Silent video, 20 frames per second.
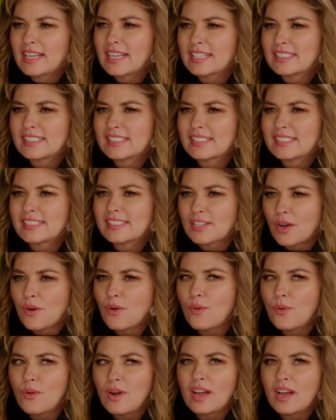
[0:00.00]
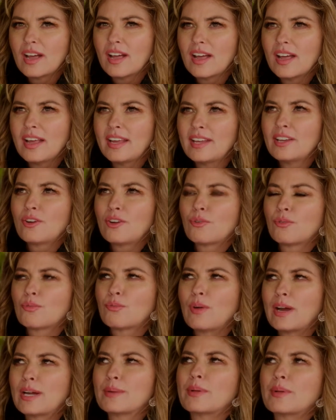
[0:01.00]
It's so
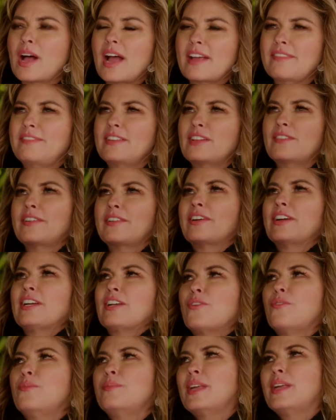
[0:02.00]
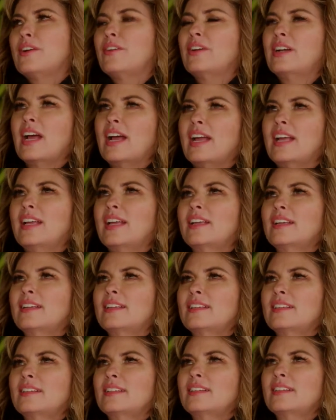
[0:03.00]
incredible. I feel very at home here and I,
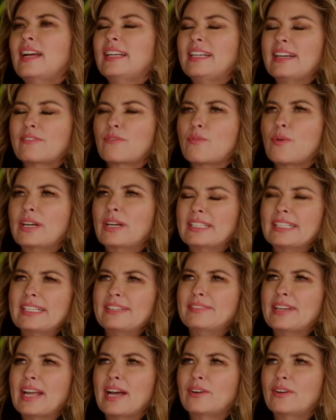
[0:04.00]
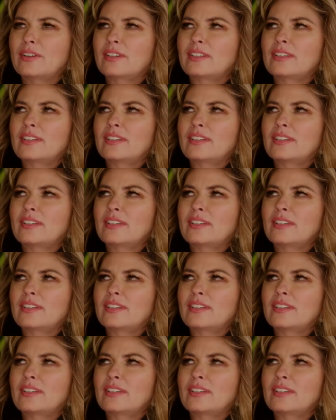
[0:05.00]
I never want to leave now.